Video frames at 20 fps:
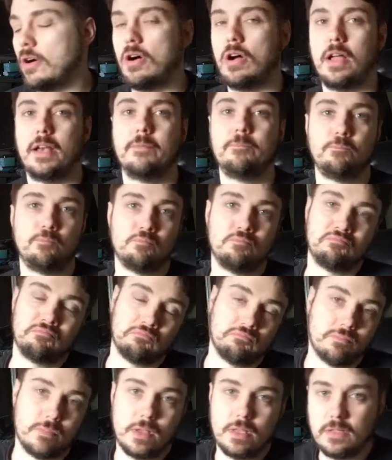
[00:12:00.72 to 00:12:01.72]
on.
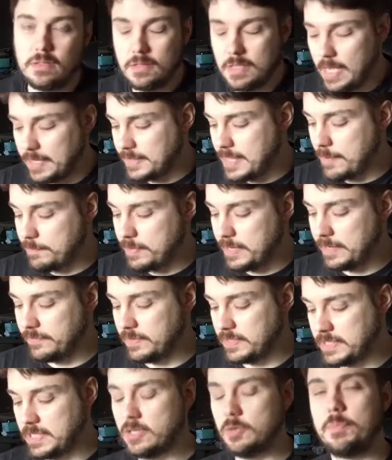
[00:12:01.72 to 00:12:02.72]
Not that big of
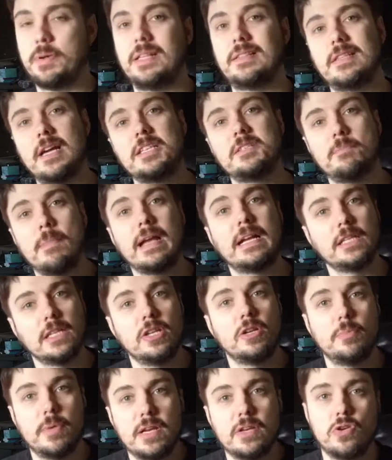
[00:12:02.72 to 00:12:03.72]
a deal, but it does make a
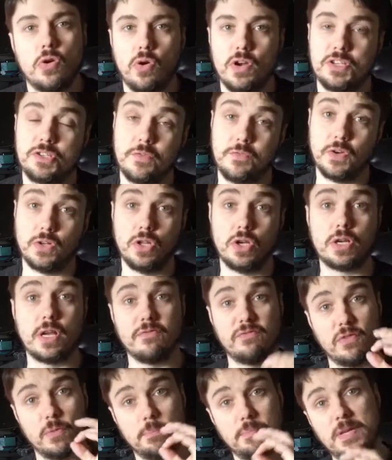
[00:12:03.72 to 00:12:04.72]
little bit of noise. So if you're
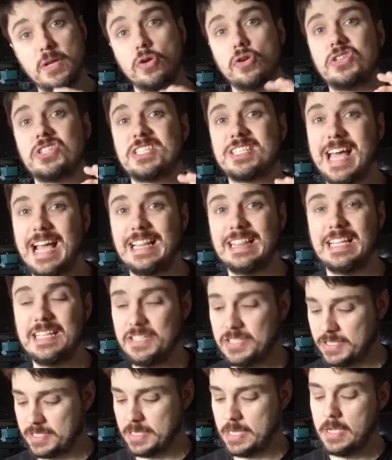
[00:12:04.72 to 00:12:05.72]
looking for pure
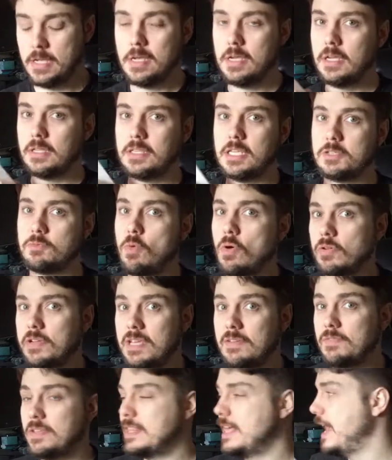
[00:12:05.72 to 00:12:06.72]
silence, this won't
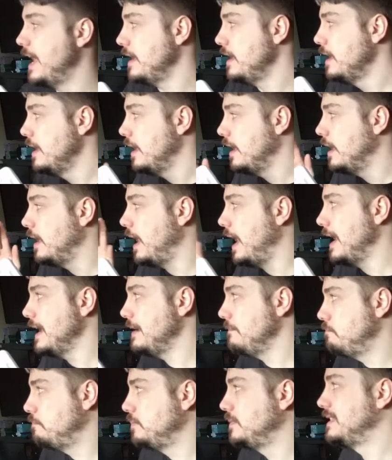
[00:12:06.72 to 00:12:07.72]
give you that.
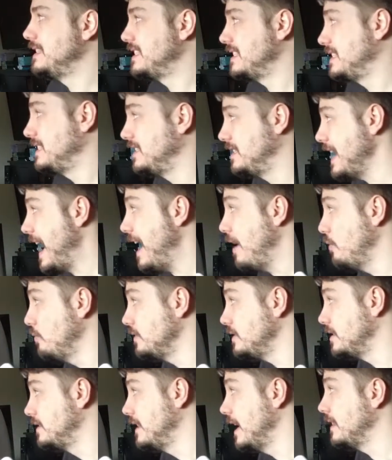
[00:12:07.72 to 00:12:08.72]
I
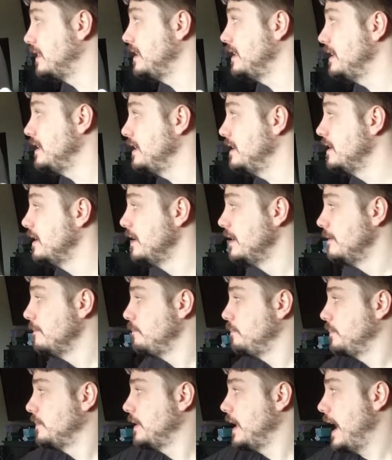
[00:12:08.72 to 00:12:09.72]
doubt that the
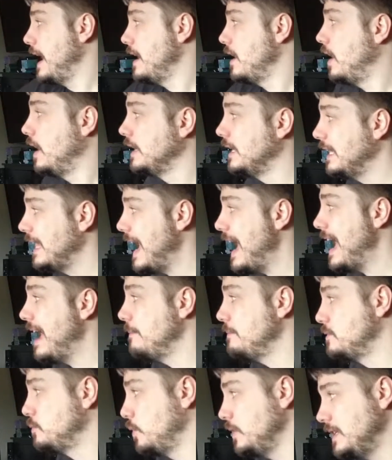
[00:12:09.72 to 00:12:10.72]
Aeon
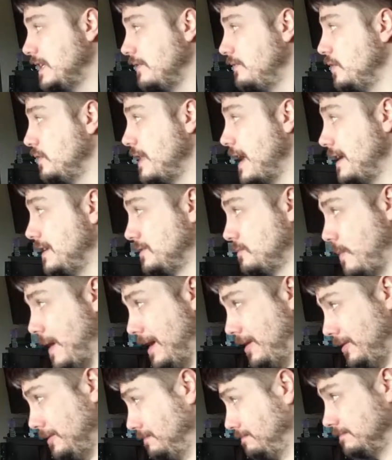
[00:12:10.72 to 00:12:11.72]
Labs would give you that as
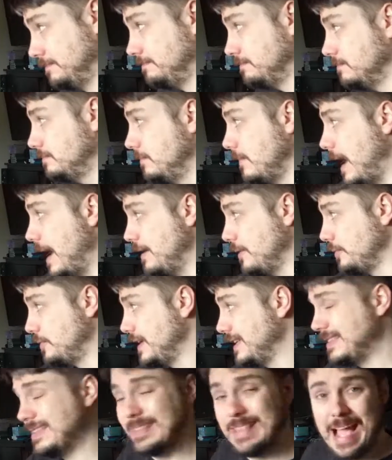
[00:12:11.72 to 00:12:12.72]
well. I don't
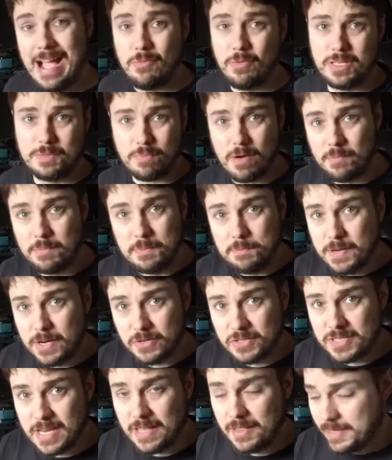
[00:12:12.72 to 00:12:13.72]
think that is probably
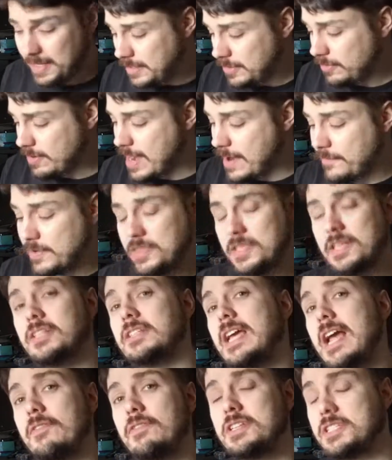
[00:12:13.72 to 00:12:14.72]
pure silent either.
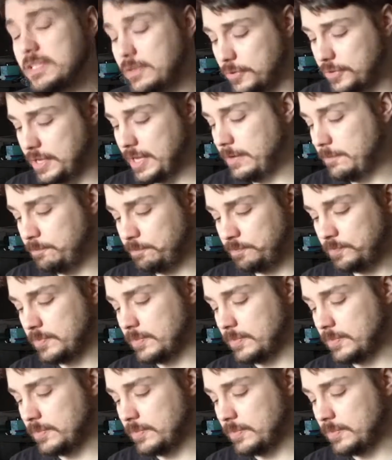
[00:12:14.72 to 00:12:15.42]
Every single thing,